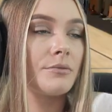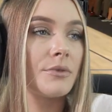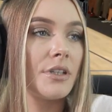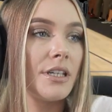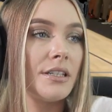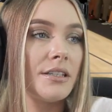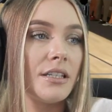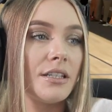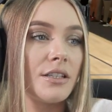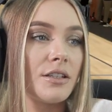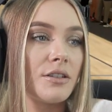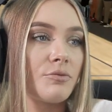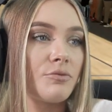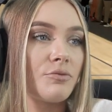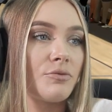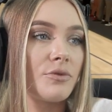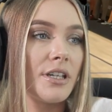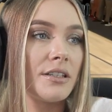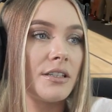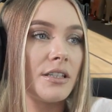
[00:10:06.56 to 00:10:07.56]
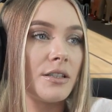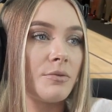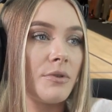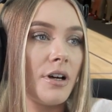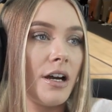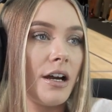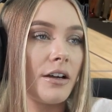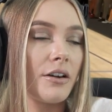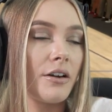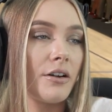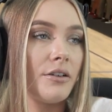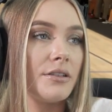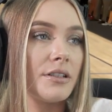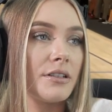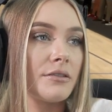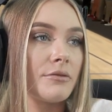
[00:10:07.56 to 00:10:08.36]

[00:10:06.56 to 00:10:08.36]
this is where it goes.